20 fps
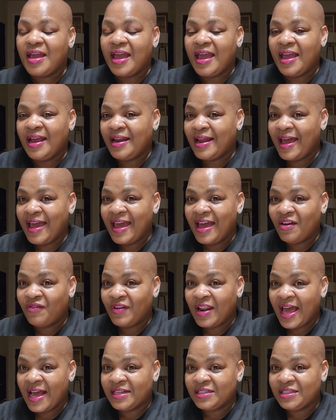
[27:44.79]
And I have
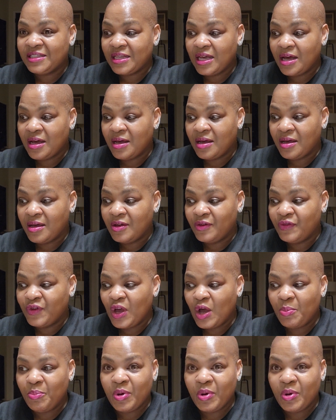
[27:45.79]
lots of